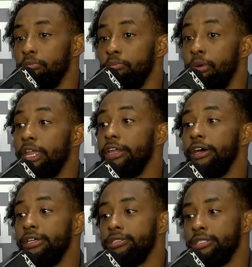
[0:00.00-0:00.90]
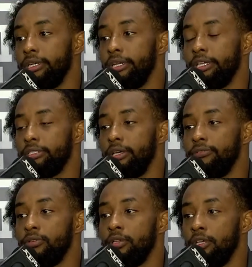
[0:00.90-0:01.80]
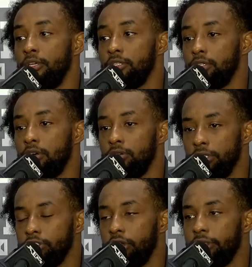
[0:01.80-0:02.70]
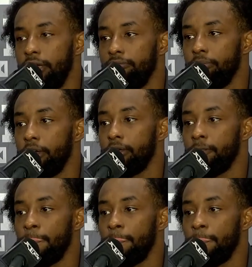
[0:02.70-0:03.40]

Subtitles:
bringing us to the next level. So it's great to have him back.